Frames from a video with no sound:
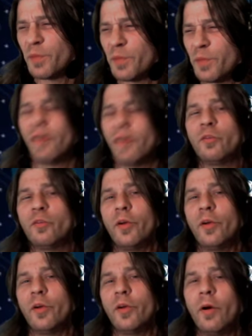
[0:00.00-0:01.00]
like that. That was
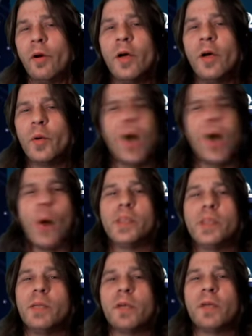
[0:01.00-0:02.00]
pretty cool. We
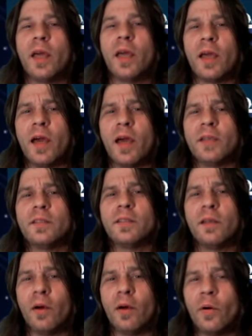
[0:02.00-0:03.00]
always seem to kick ass,
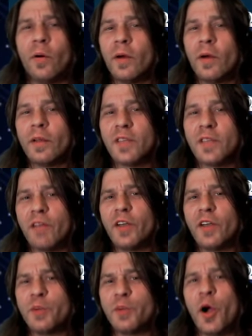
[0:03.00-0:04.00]
you know. The
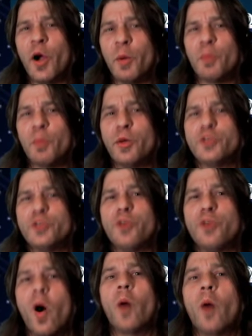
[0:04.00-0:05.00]
Safex army pulls
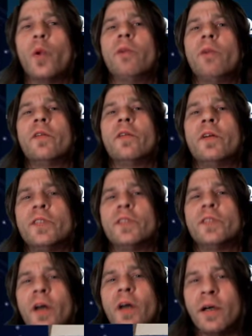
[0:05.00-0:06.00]
strong. Whenever there's
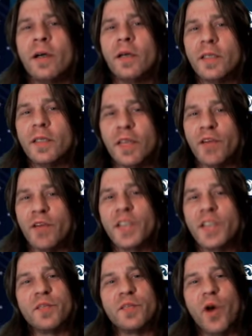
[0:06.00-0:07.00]
a
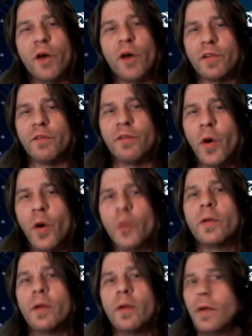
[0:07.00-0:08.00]
Safex involved in a
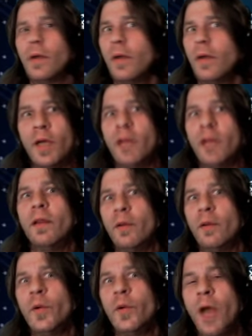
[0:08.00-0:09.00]
vote,
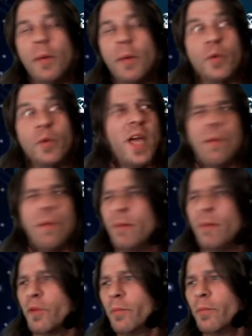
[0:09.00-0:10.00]
we came
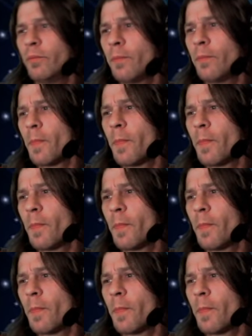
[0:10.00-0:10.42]
up from